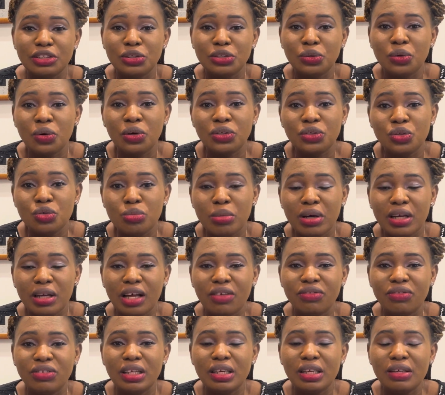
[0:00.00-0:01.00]
called the woman,
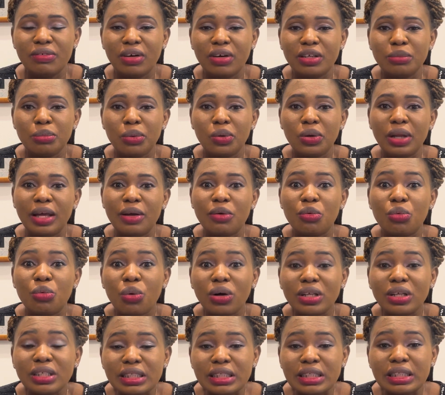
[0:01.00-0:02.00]
I've delivered. More like,
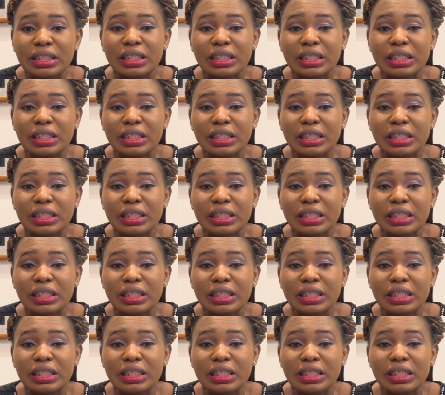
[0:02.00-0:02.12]
what?